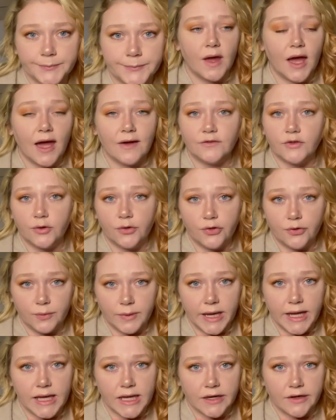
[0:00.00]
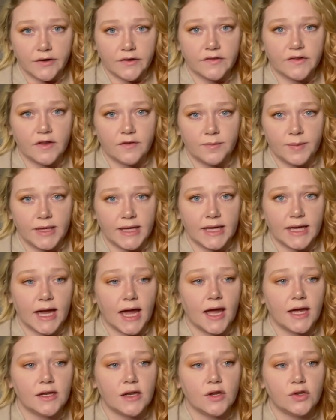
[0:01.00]
After 3 years of being
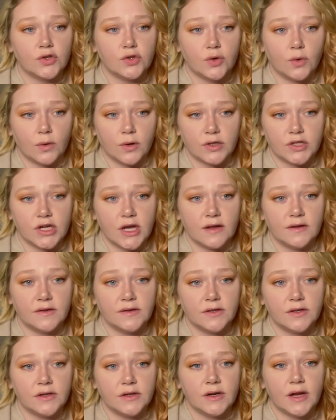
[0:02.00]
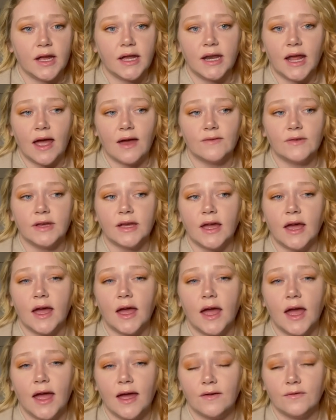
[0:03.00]
at Dorchester and having
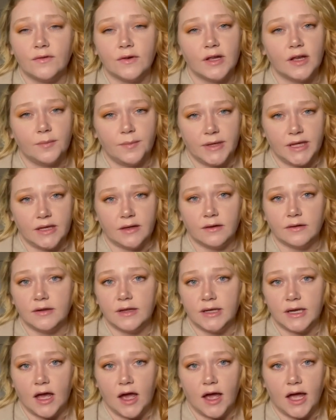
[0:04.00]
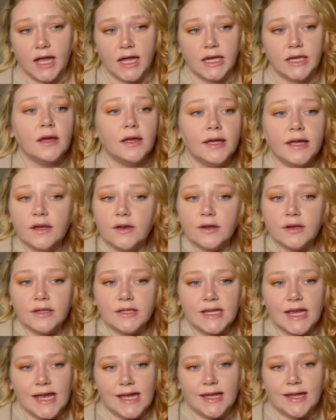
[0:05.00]
every appeal denied, he couldn't
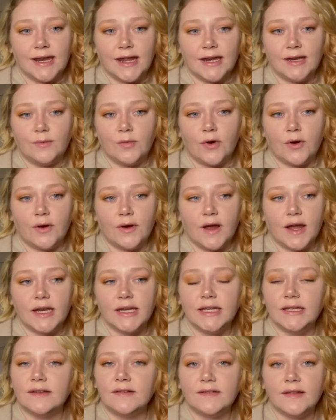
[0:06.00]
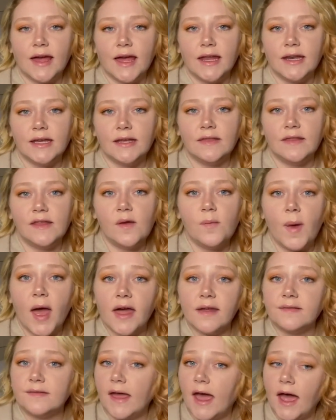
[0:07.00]
take it anymore, and he decided the
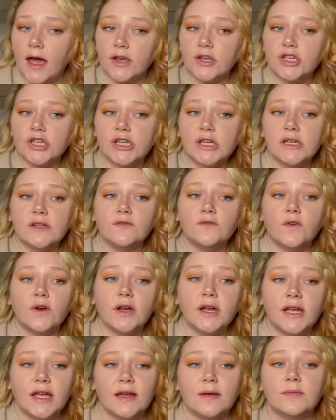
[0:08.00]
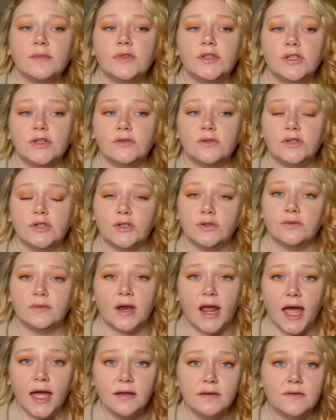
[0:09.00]
best action for him to do
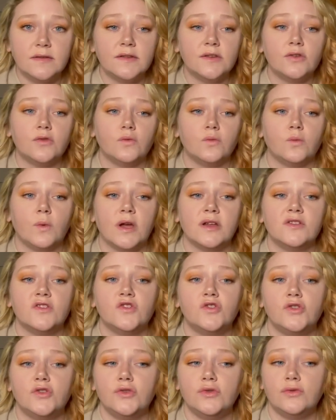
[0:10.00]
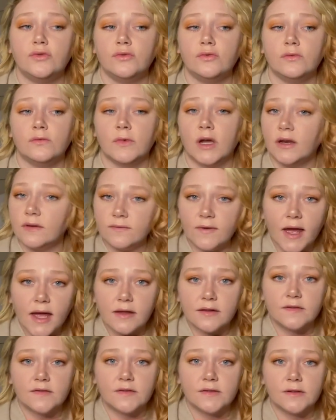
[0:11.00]
next was to
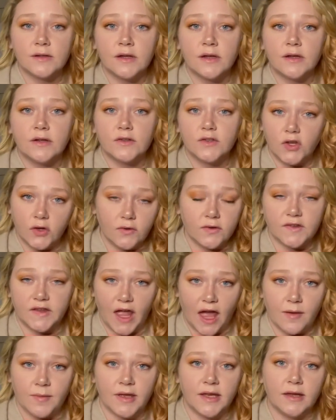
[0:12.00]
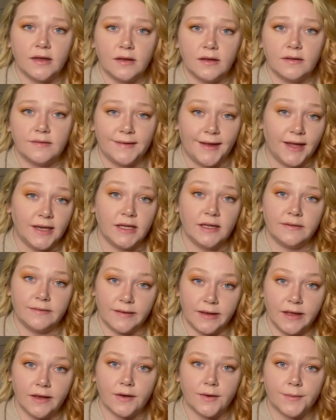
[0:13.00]
confess to stabbing Sandy
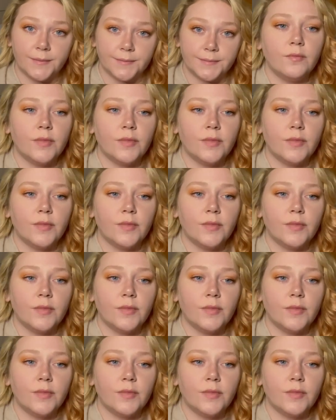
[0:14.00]
Seale.